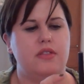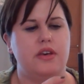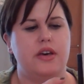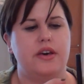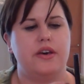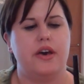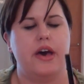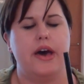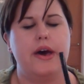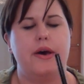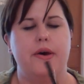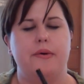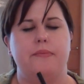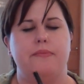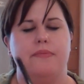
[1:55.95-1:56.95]

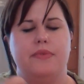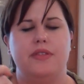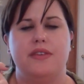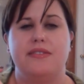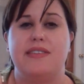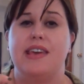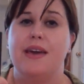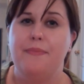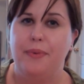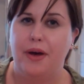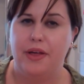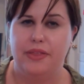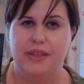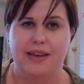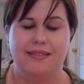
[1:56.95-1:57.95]
the tip
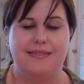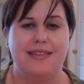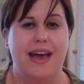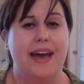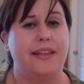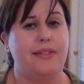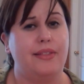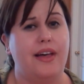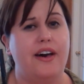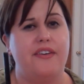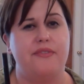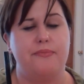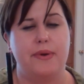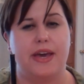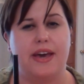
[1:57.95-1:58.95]
on this I
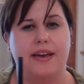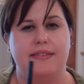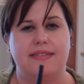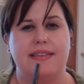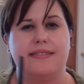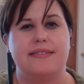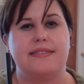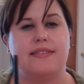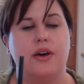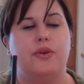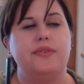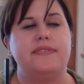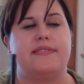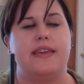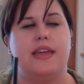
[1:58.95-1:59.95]
love because it's
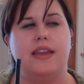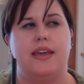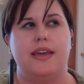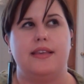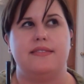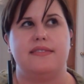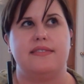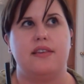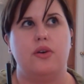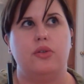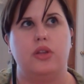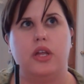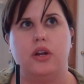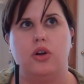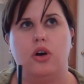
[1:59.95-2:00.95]
so skinny and
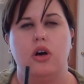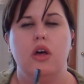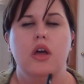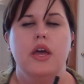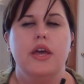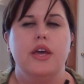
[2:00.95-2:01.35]
so little.